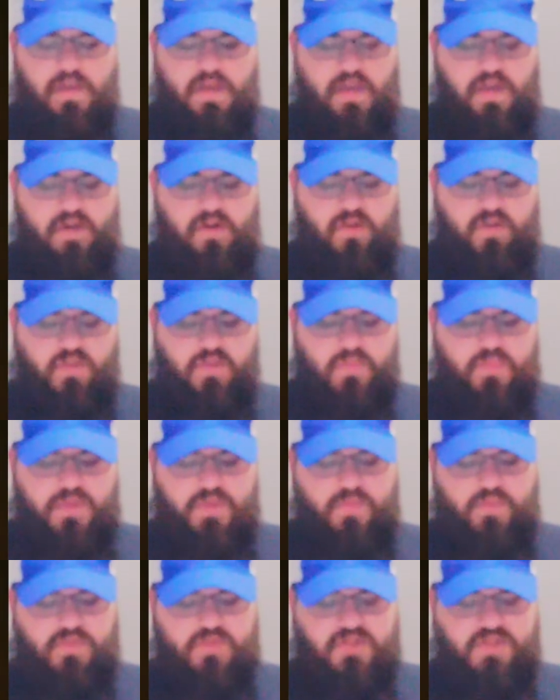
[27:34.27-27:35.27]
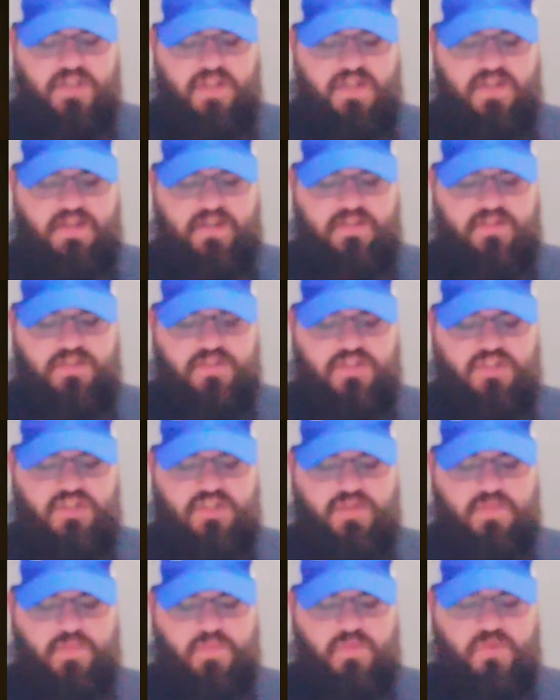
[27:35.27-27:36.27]
And all the people said unto
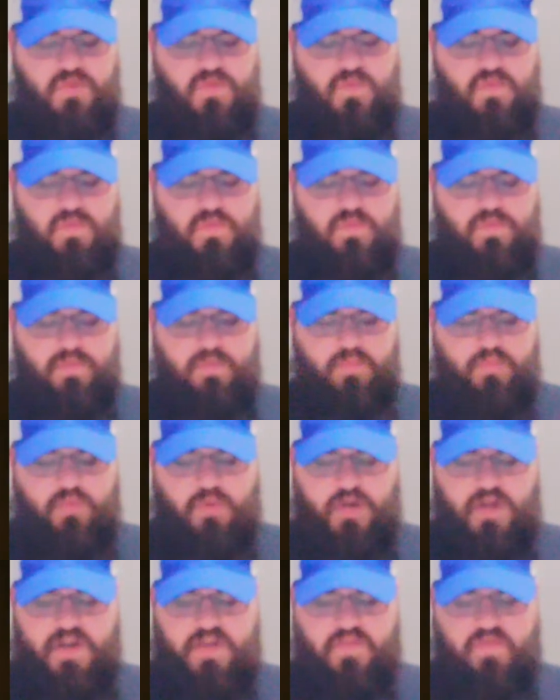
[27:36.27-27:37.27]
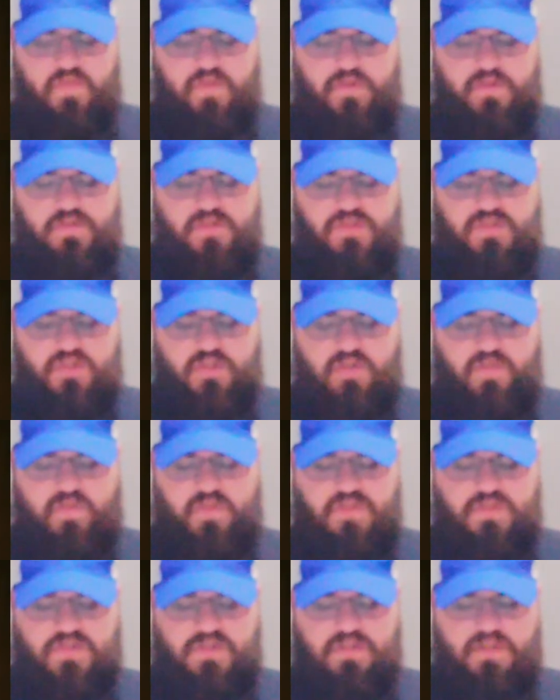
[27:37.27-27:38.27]
Shemuel, Pray for your
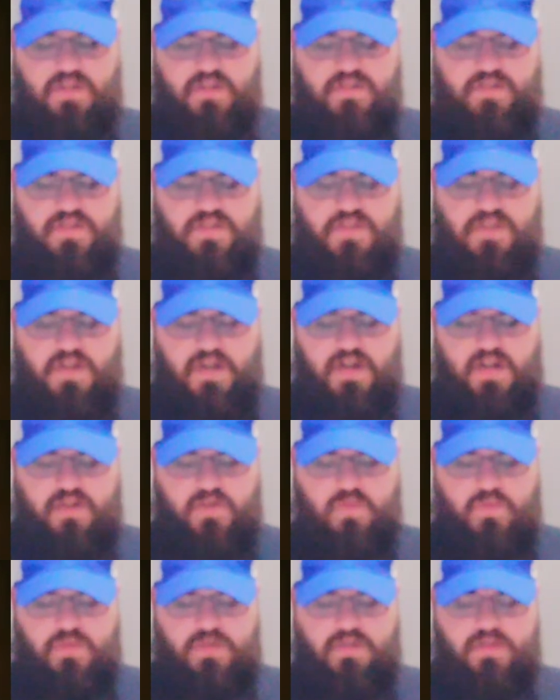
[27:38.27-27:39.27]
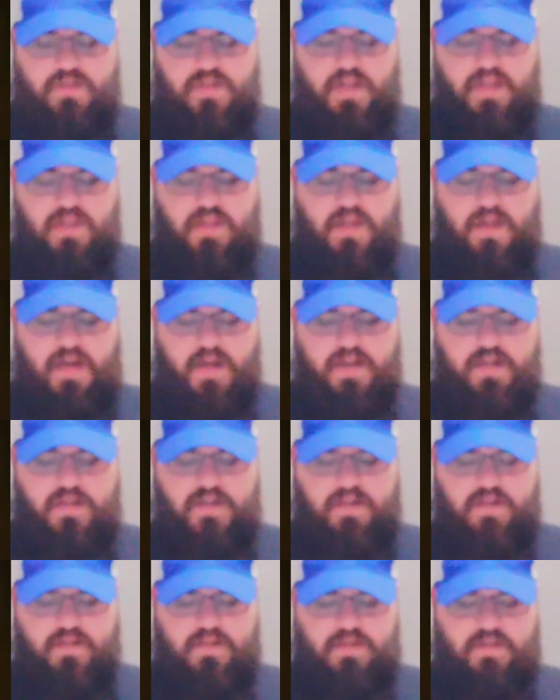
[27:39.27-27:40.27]
servants unto Yahweh
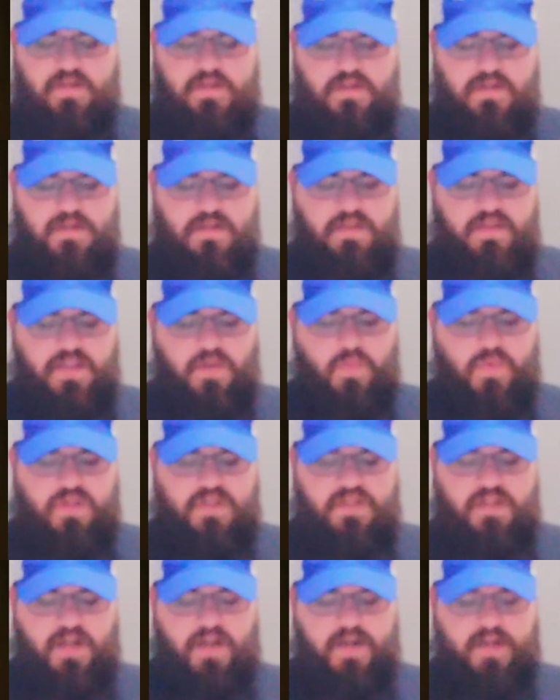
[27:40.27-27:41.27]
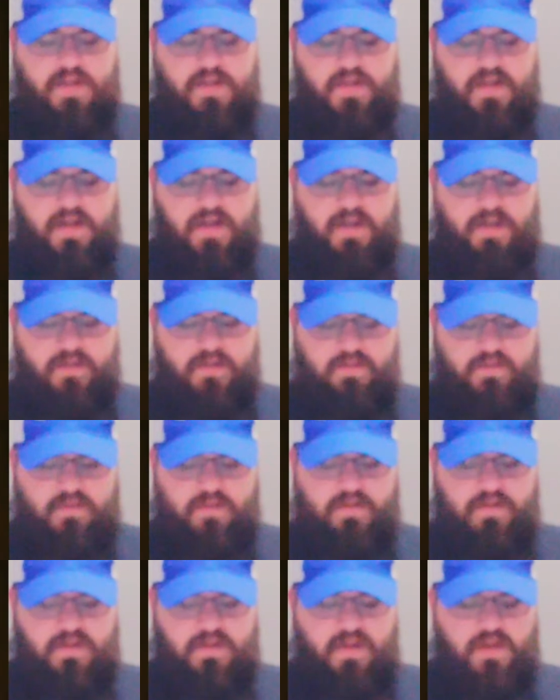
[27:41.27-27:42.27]
Elohim, that we die not.
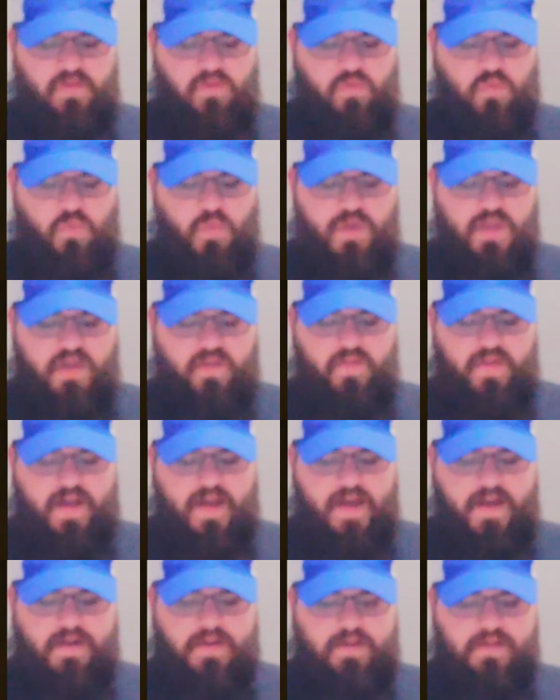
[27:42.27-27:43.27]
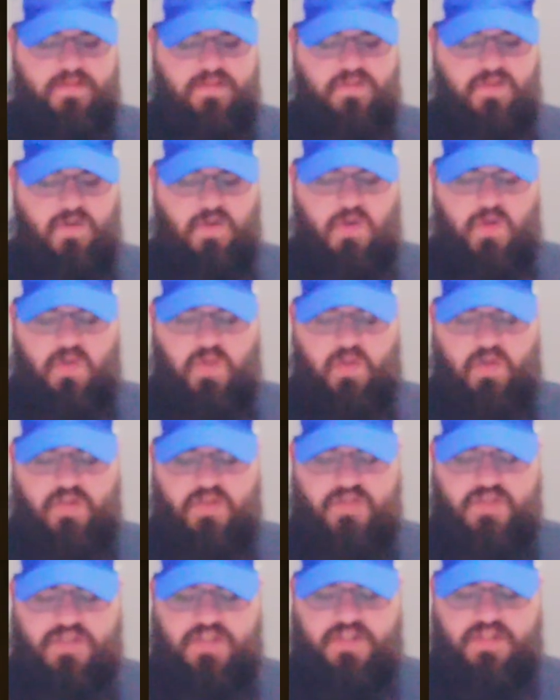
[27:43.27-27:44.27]
For we have added unto all our
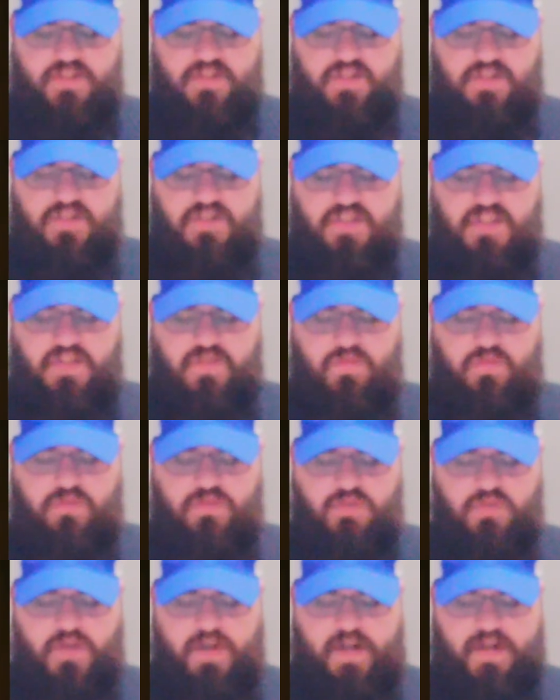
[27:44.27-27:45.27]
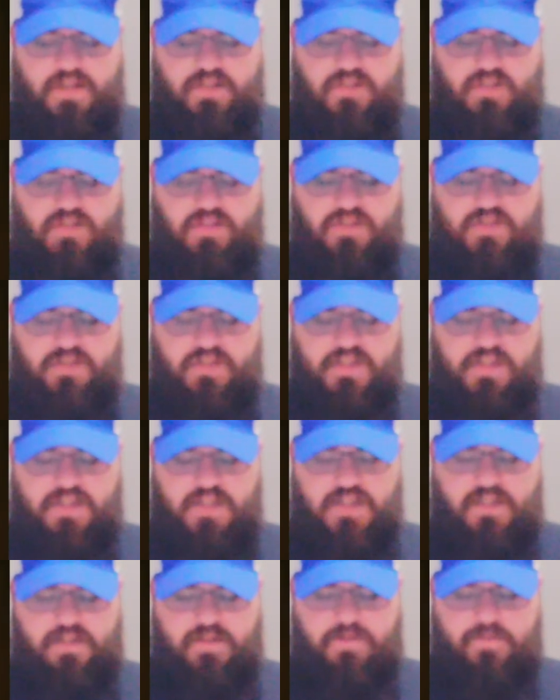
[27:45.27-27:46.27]
sins this evil to ask us a
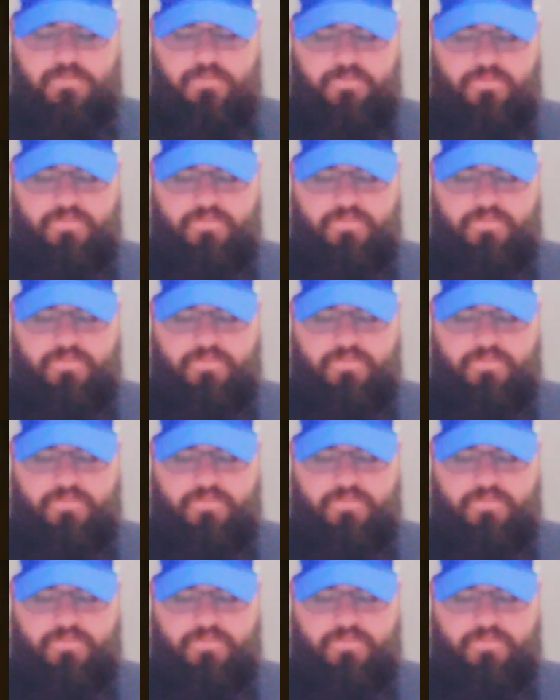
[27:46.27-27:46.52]
king.